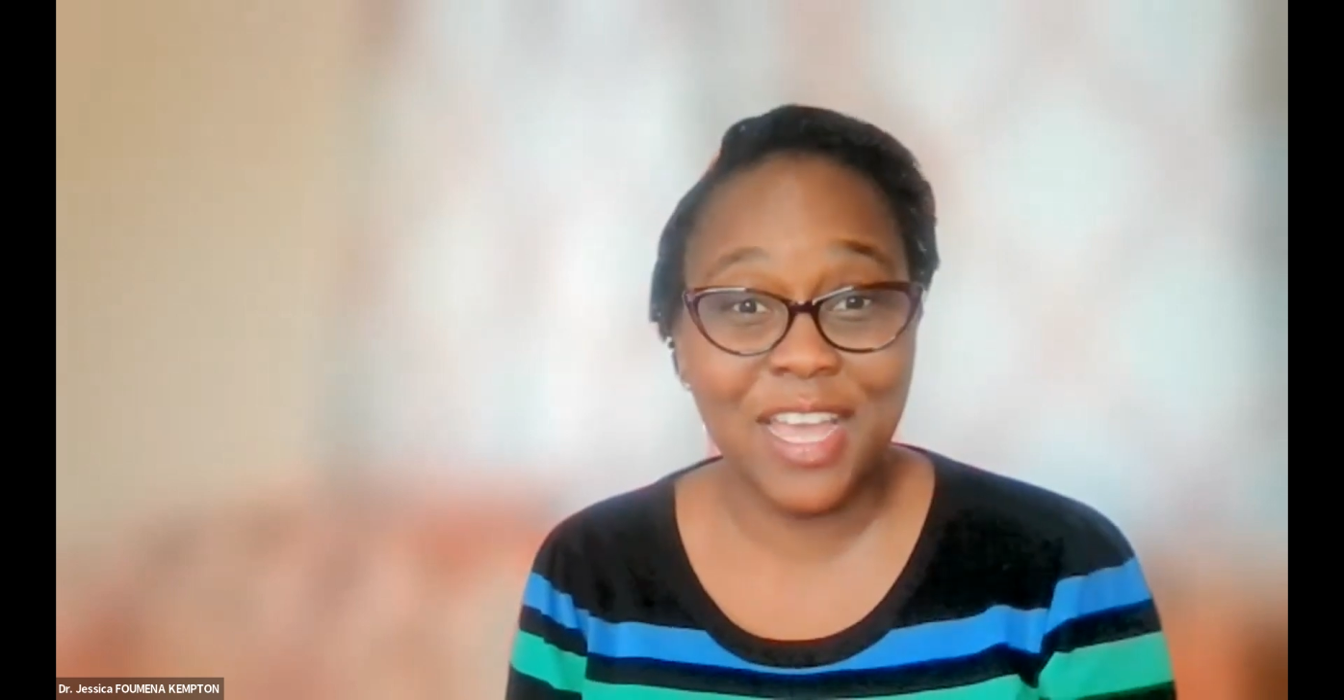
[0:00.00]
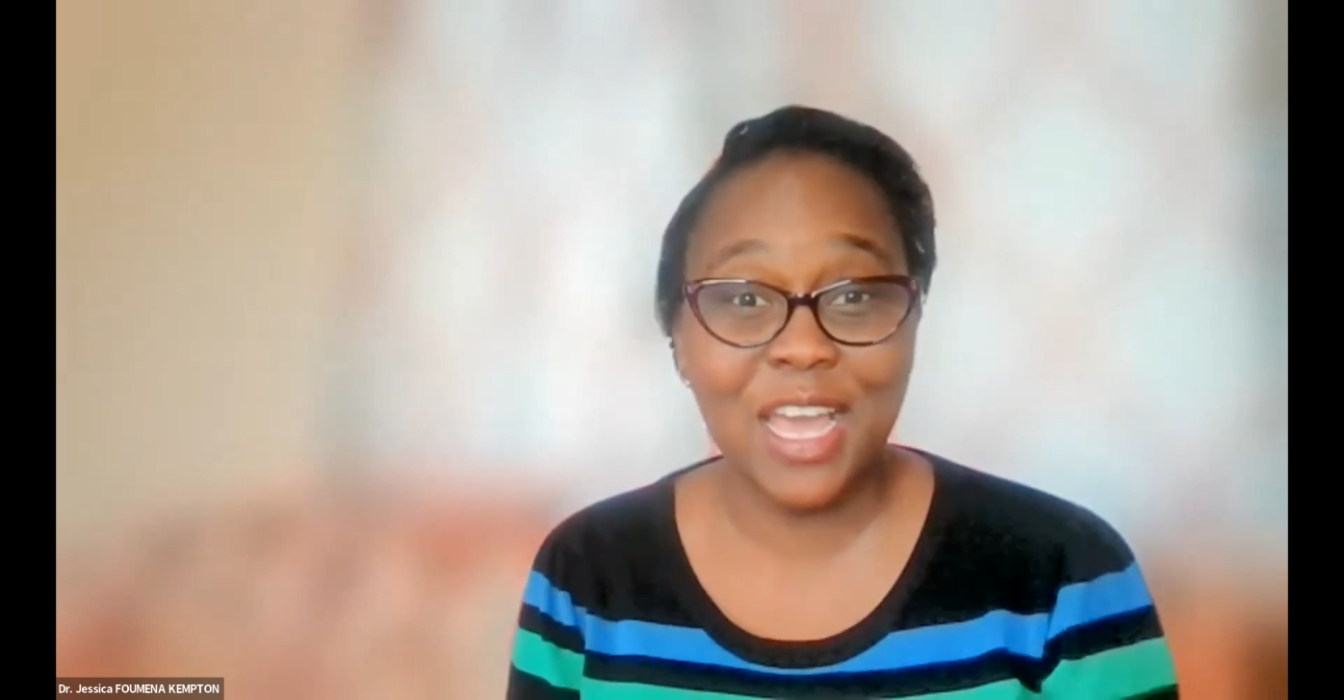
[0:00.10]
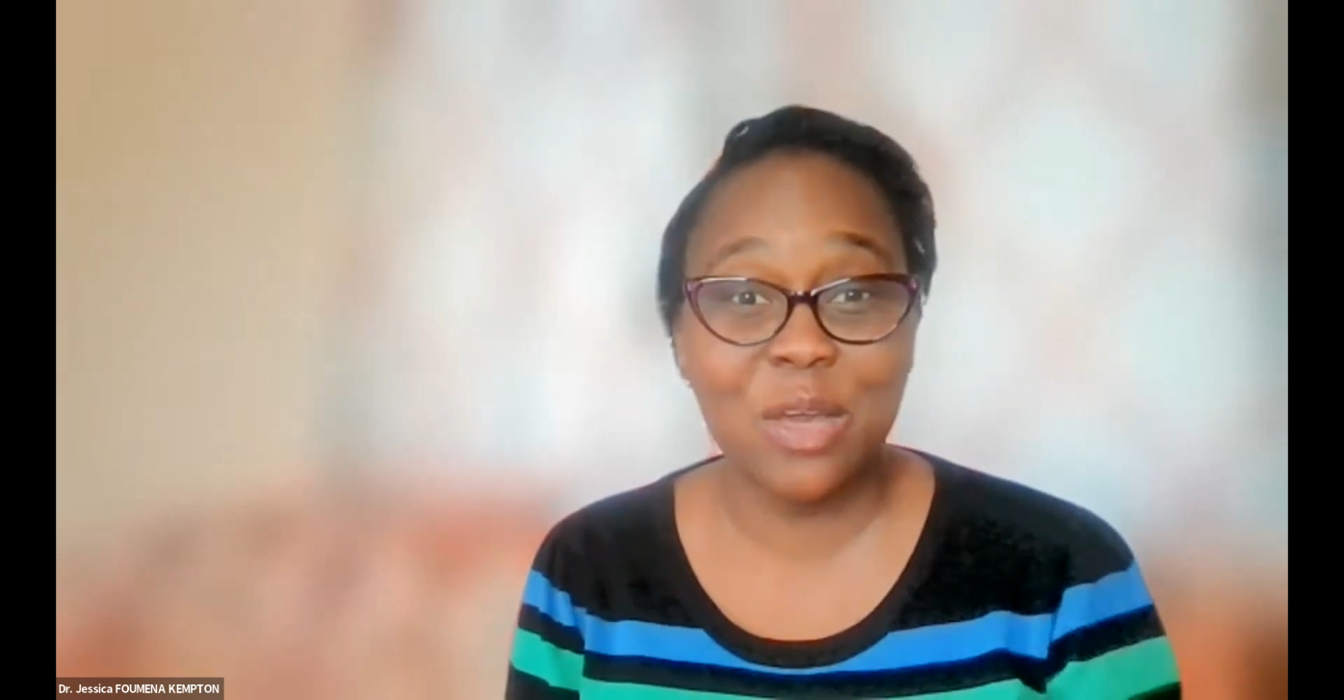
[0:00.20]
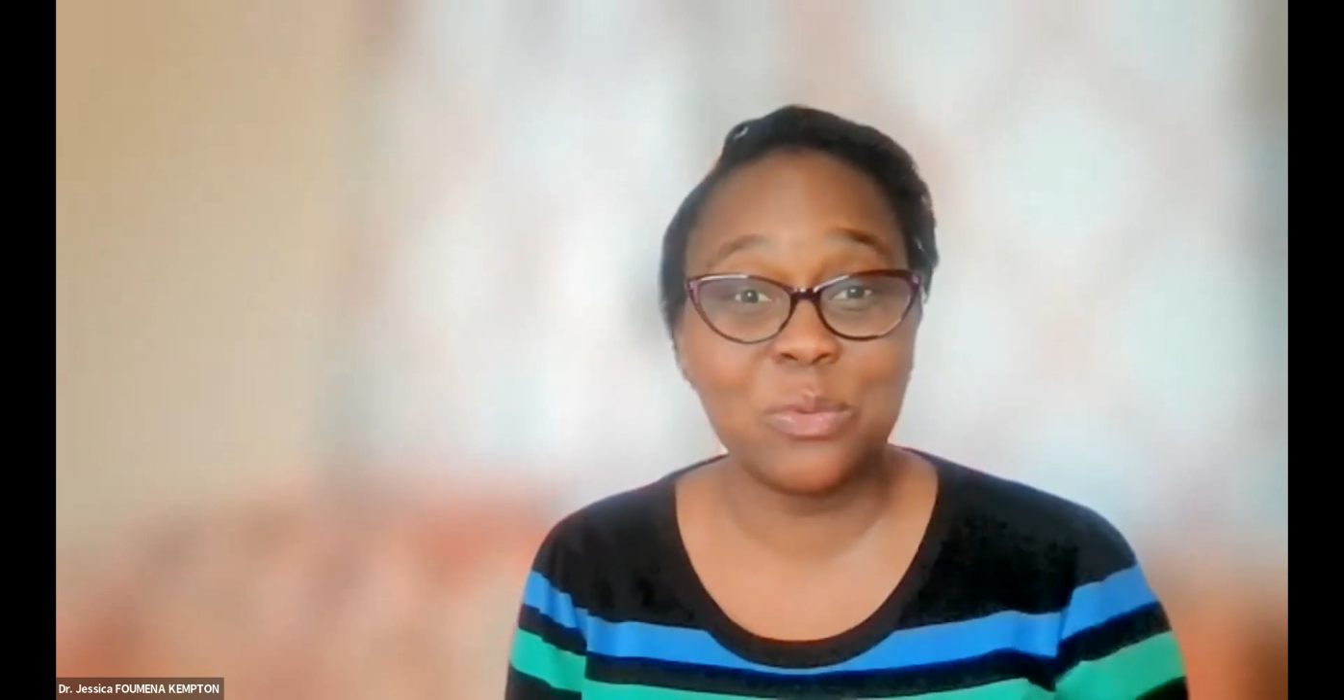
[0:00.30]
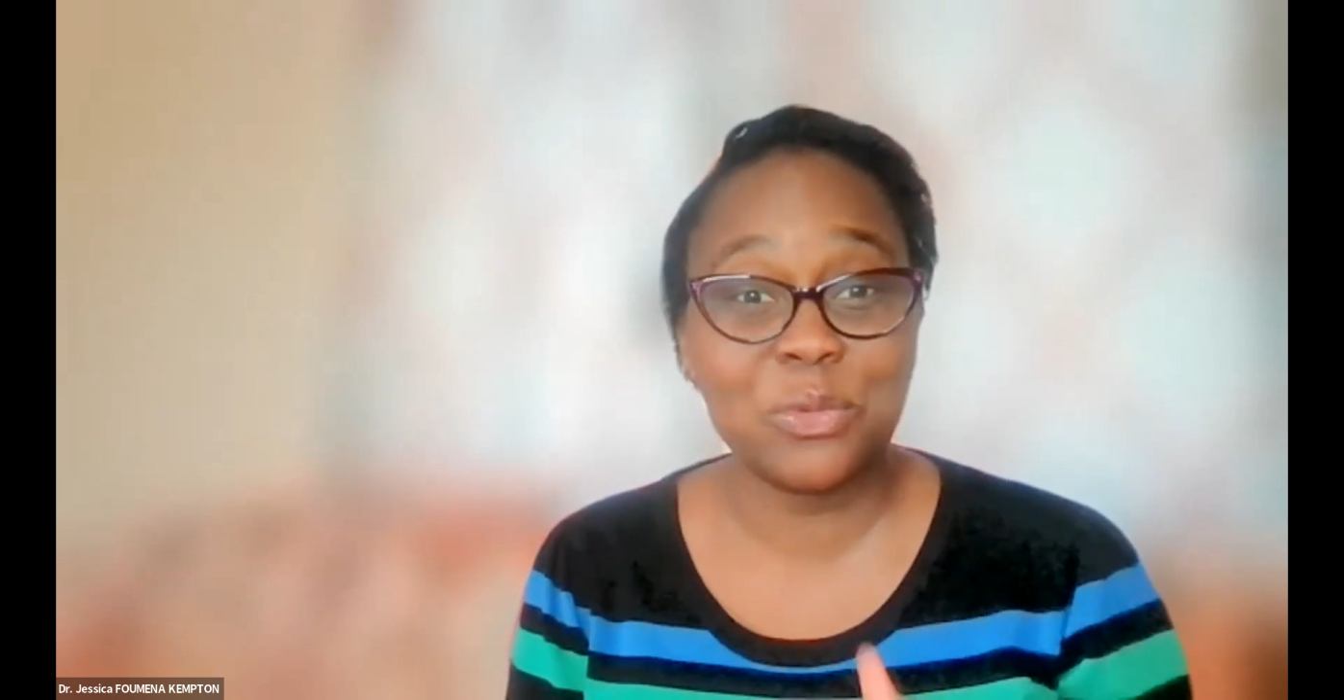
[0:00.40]

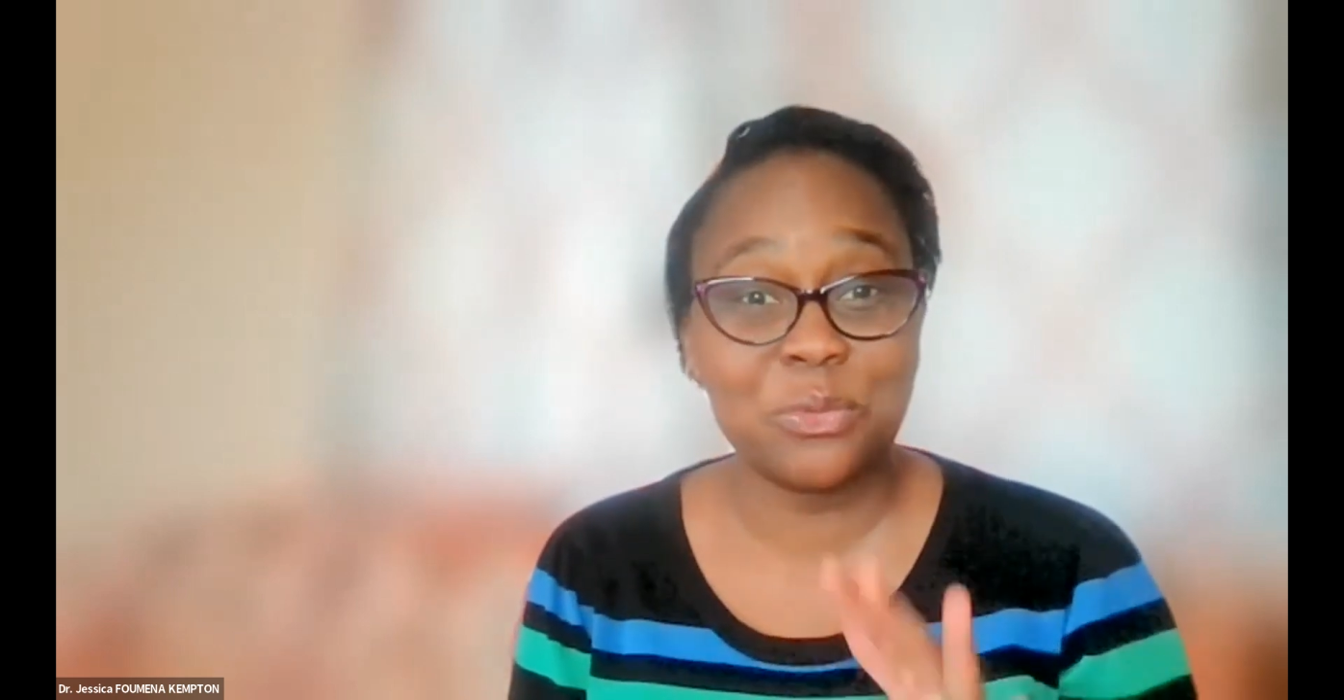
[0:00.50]
I will